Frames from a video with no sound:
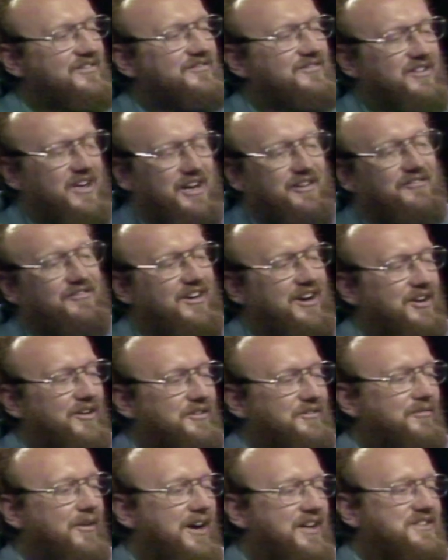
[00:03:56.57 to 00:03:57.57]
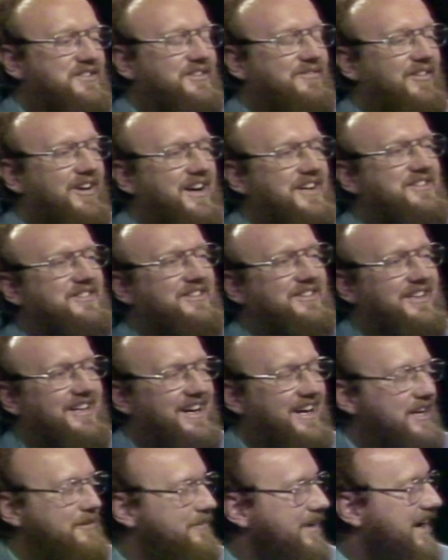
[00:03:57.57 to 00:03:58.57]
kind of followed Watt's advice that they
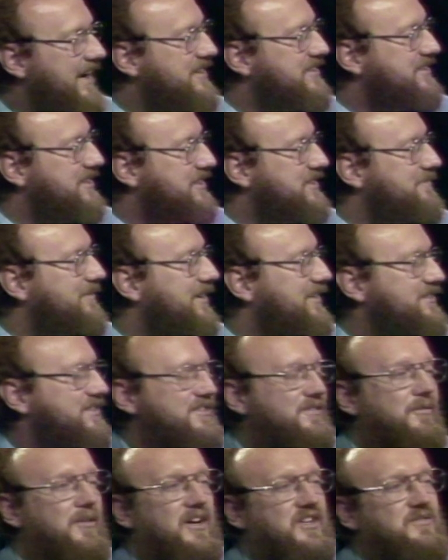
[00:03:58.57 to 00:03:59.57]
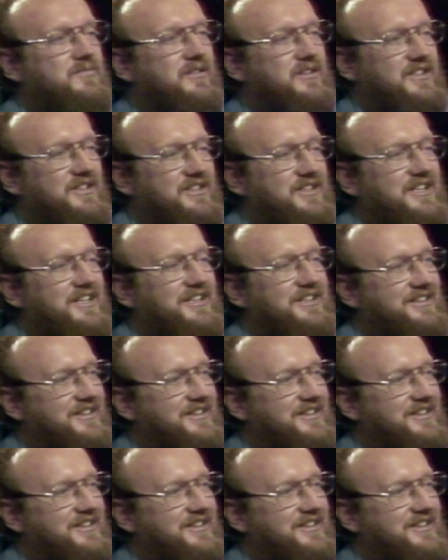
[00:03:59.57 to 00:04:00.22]
hang back 6 months and watch what he did,